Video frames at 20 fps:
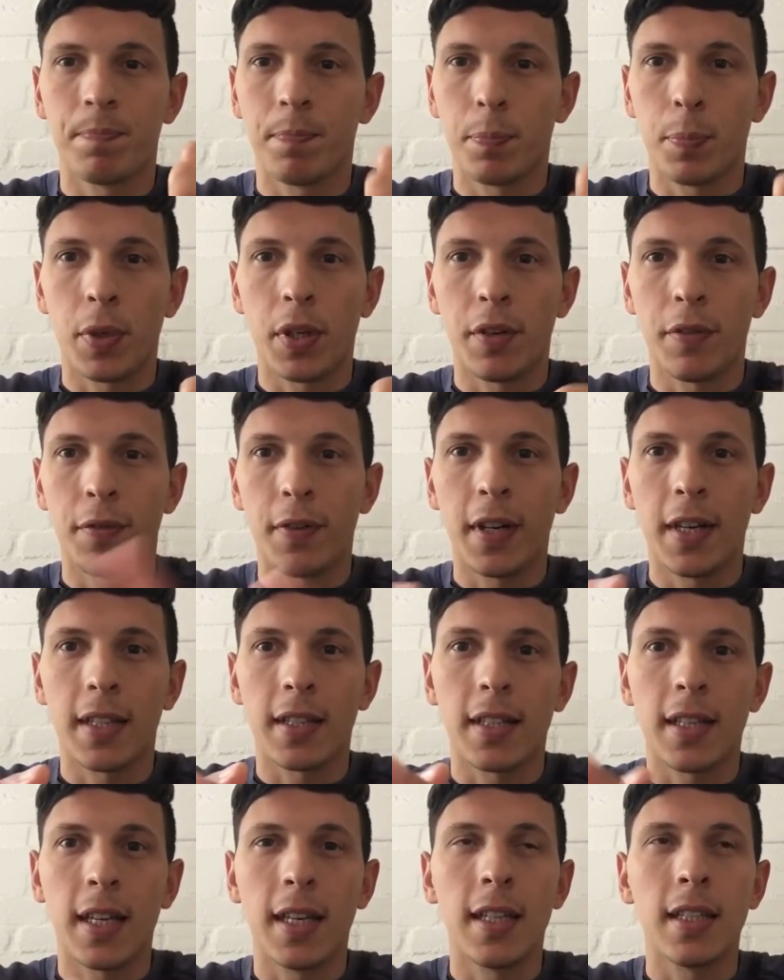perfect.
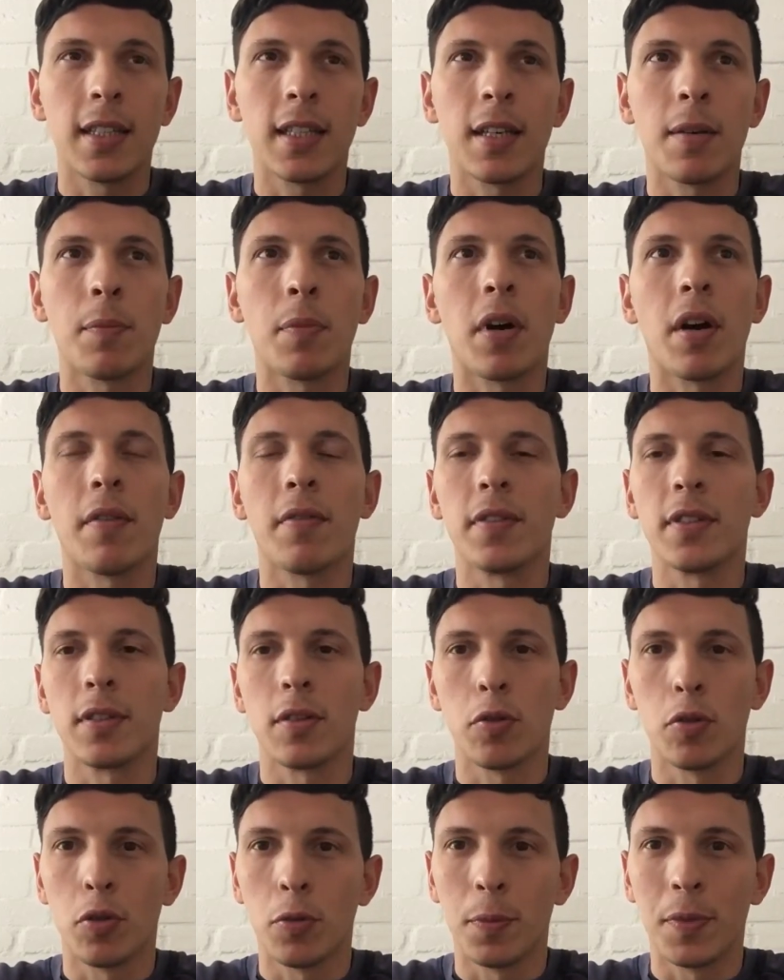Anything above is
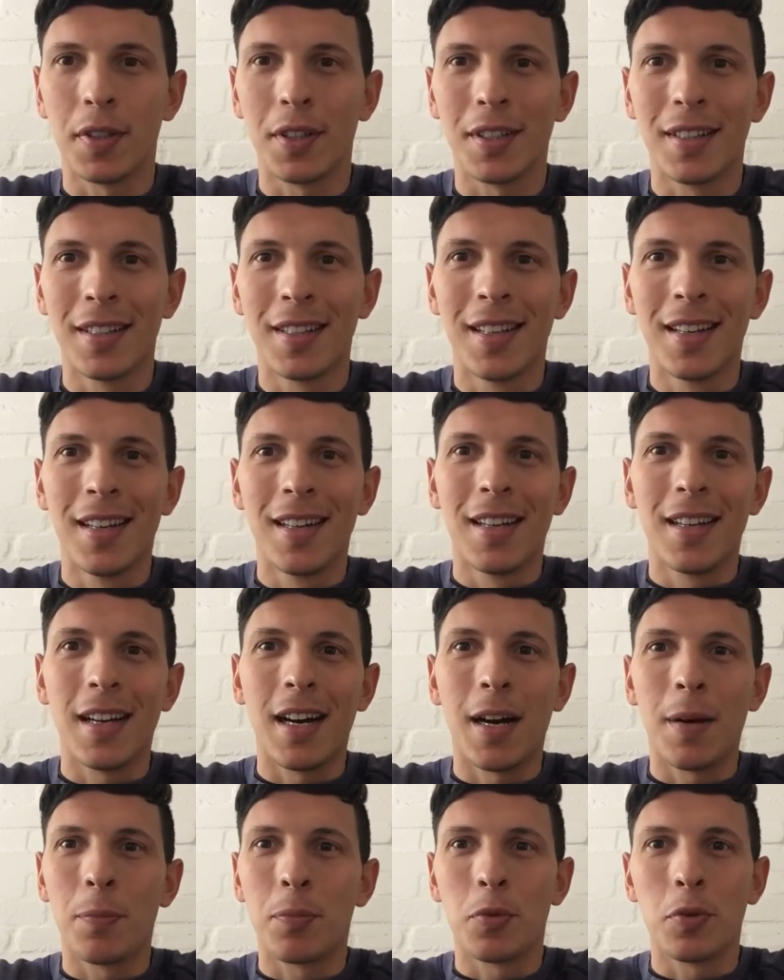normal,
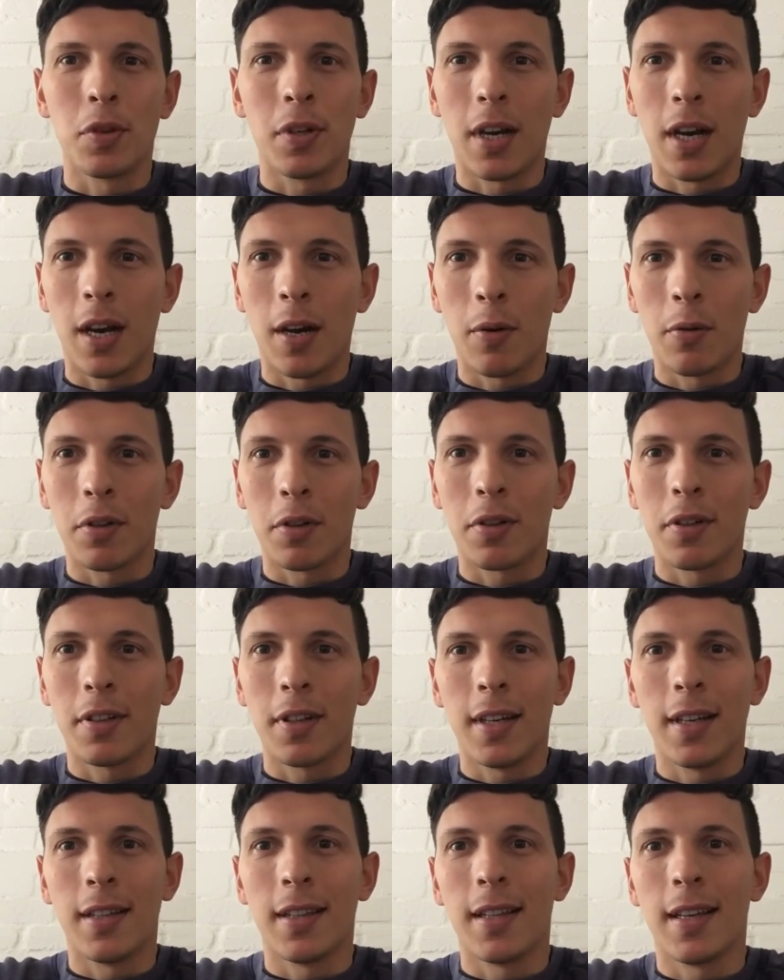up to an hour,
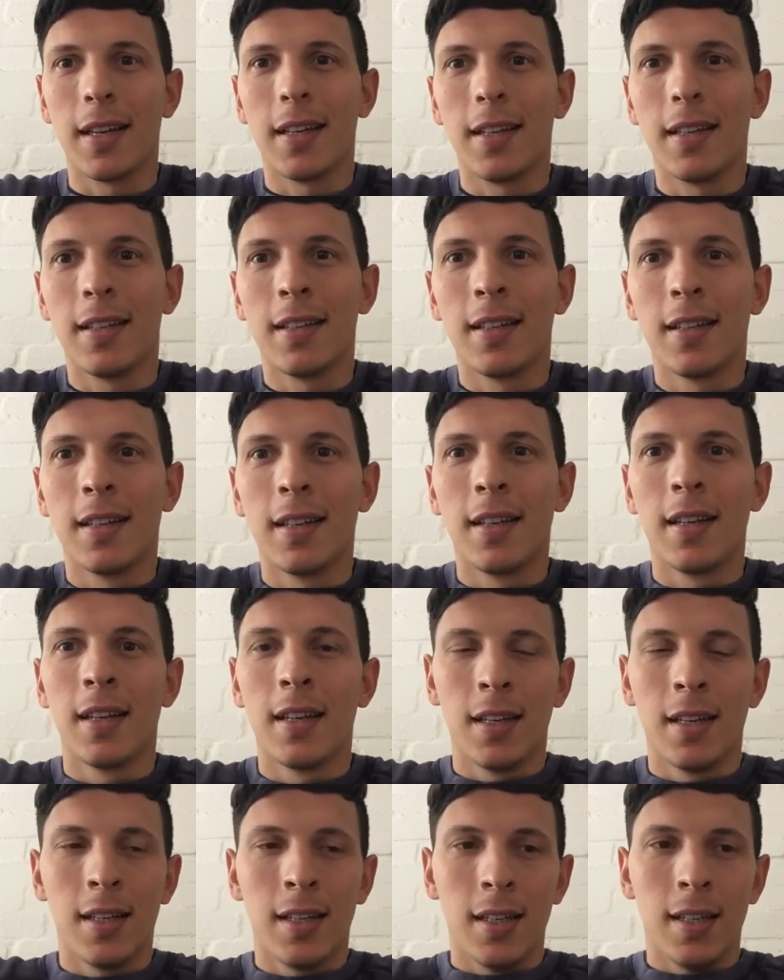and then
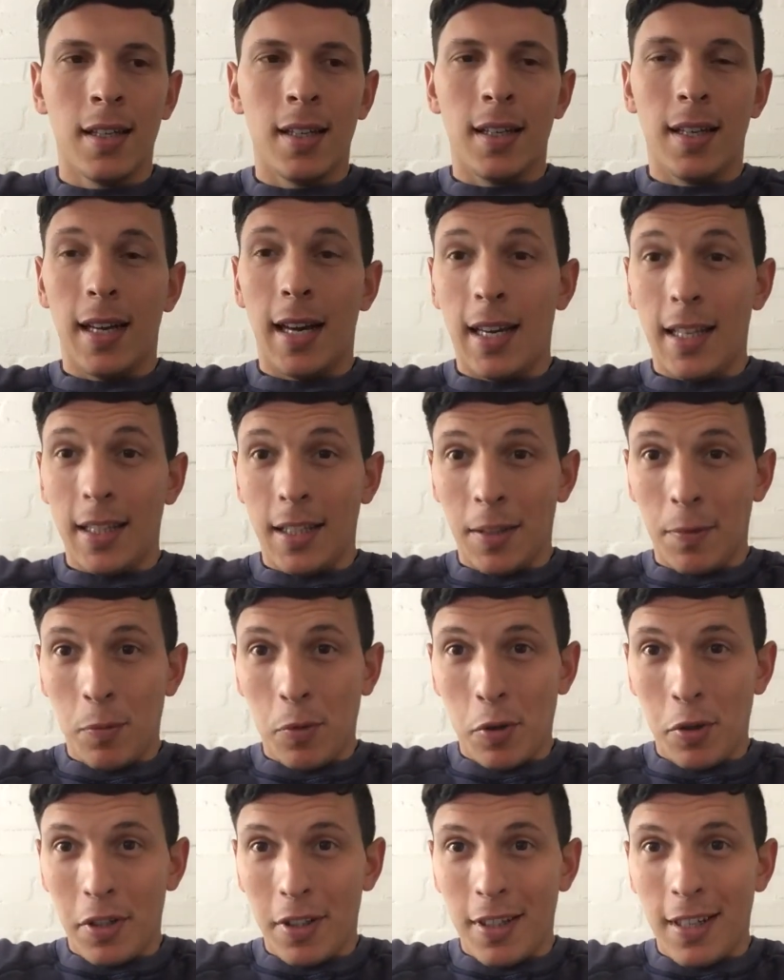anything
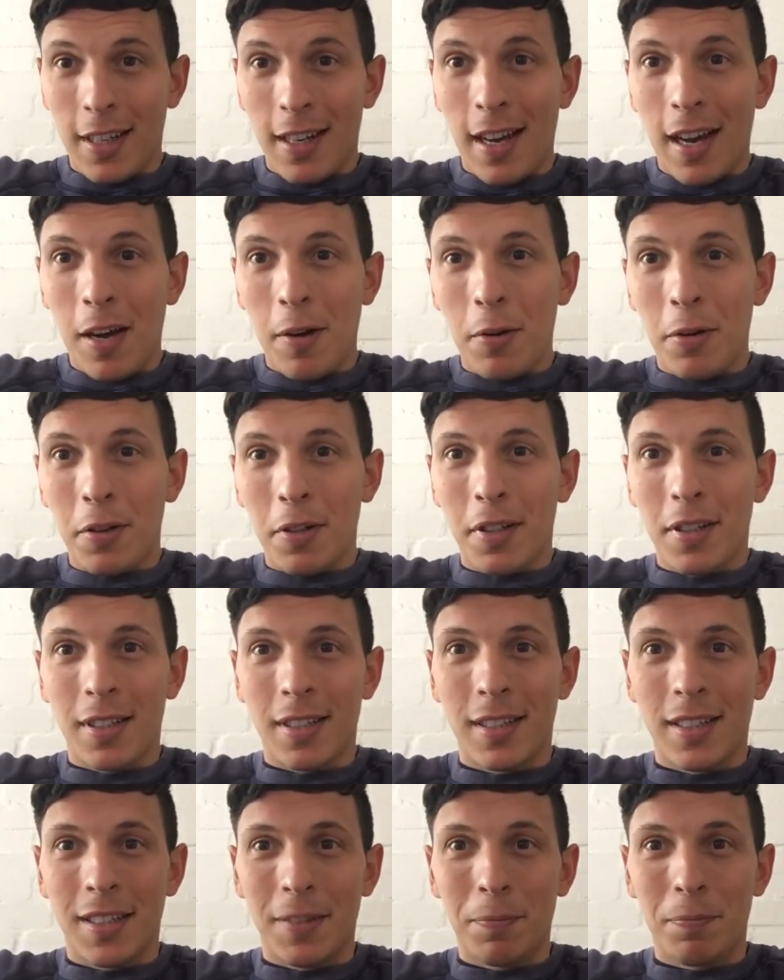more than an hour,
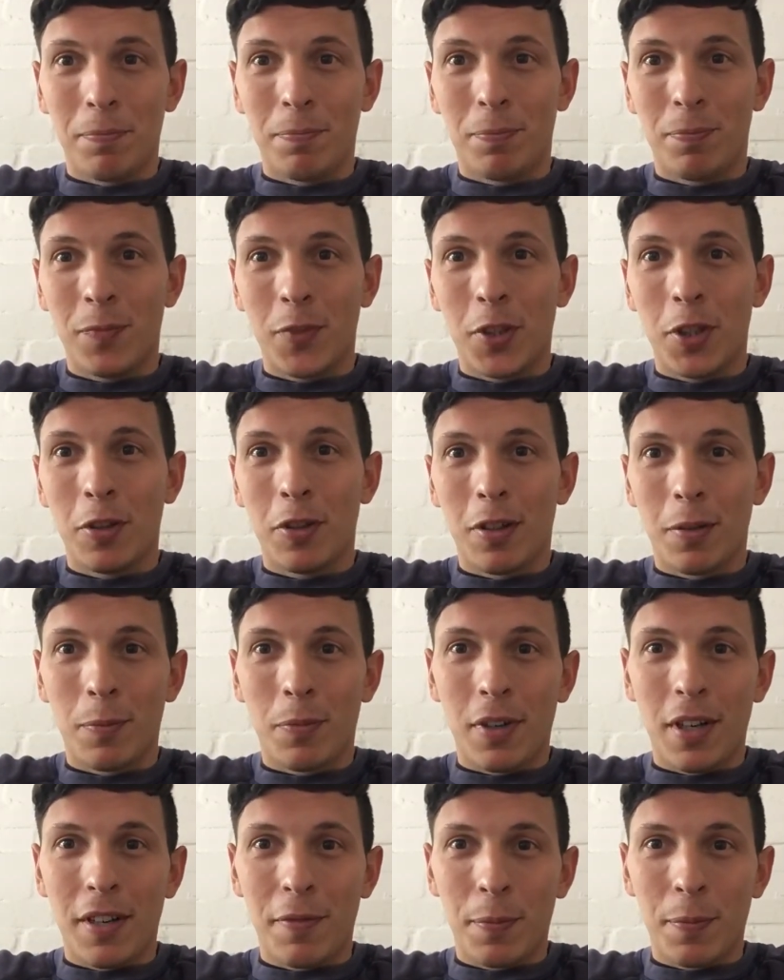you're a
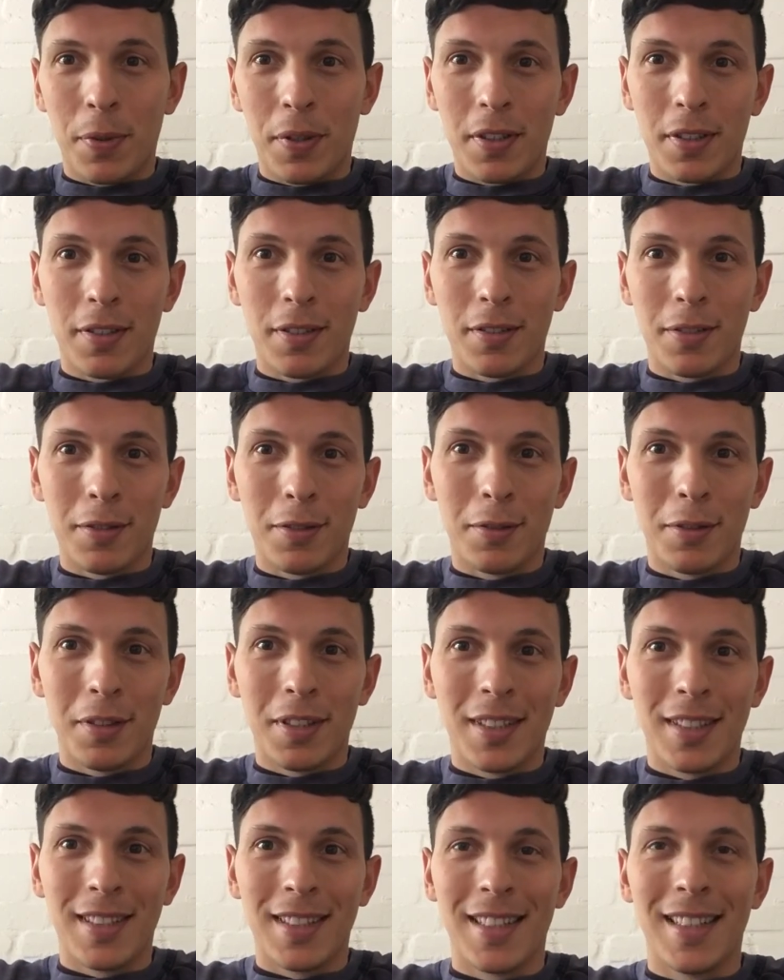brave person to do
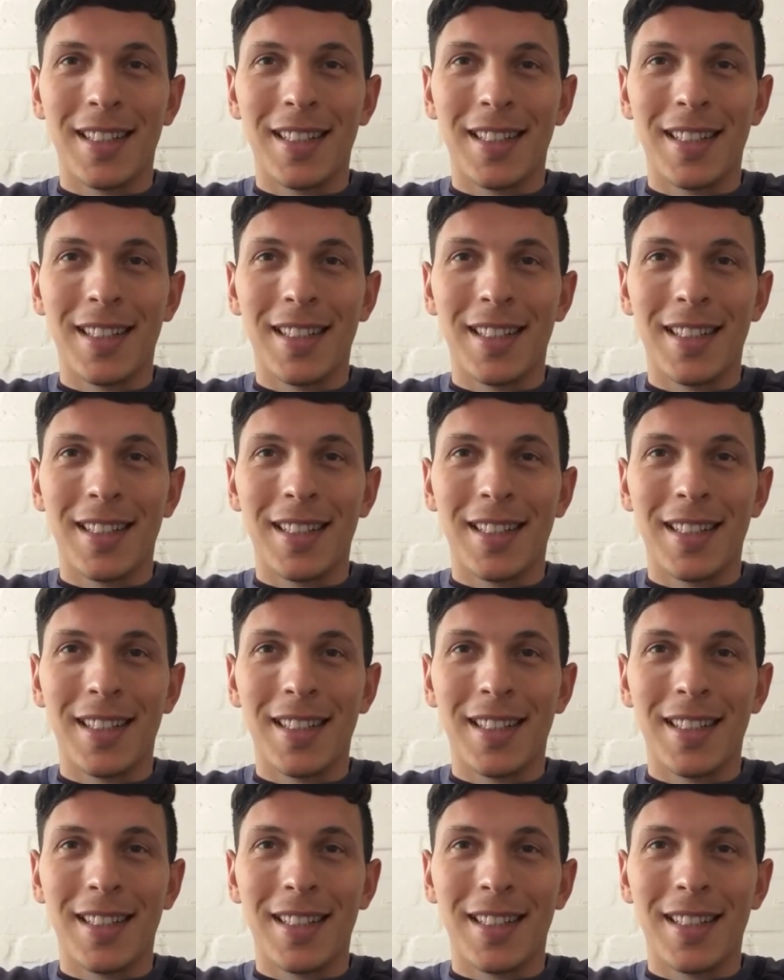it.